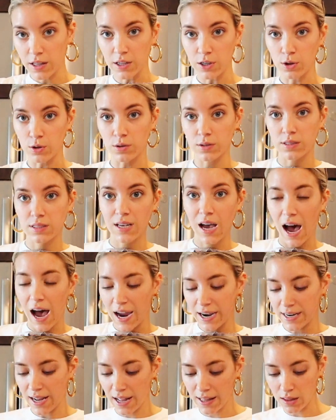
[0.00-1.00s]
Little
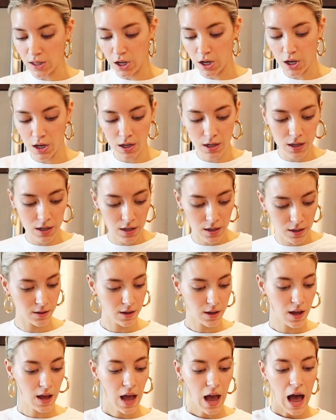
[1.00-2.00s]
tie-dye look.
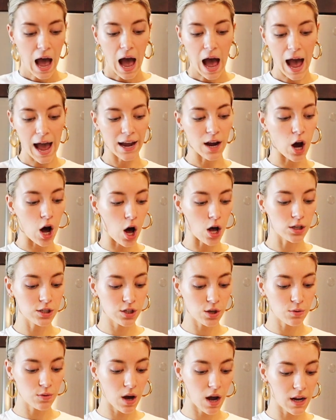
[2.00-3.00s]
I
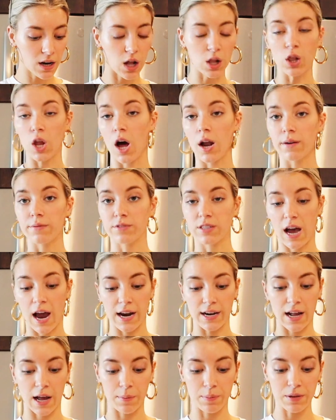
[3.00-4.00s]
also got a lot of
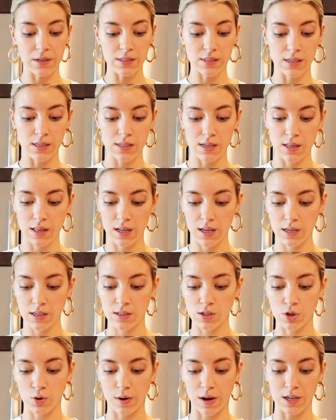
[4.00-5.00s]
tie-dye pieces in
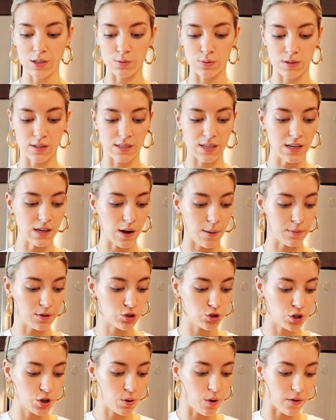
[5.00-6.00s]
this. You guys will see. I'm gonna
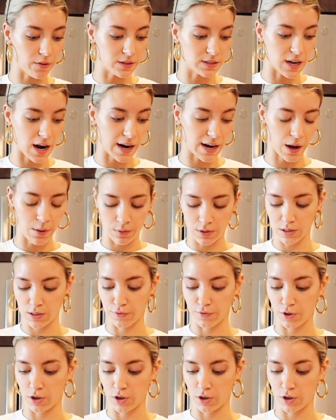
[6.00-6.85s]
show you all the tie-dye ones